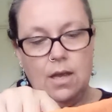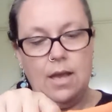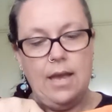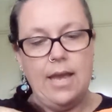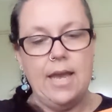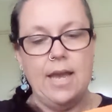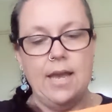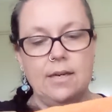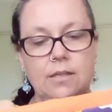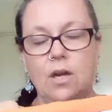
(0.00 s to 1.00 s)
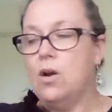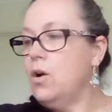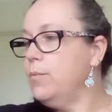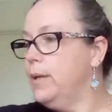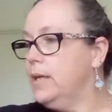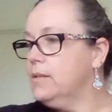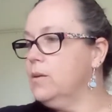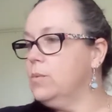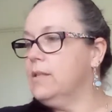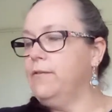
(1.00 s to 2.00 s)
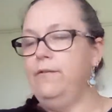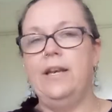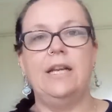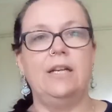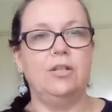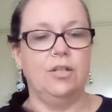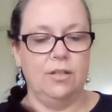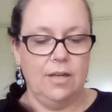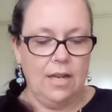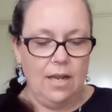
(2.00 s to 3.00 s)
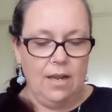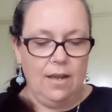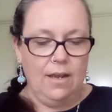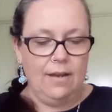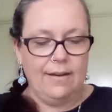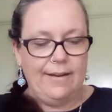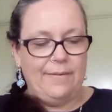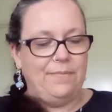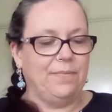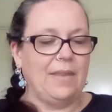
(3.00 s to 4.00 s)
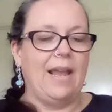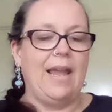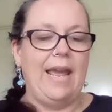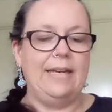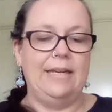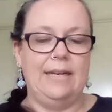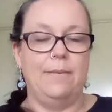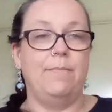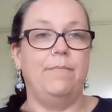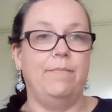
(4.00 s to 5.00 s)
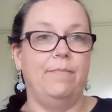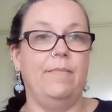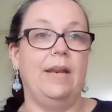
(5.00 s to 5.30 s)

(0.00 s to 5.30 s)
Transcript: And because it was a finish, I had it in a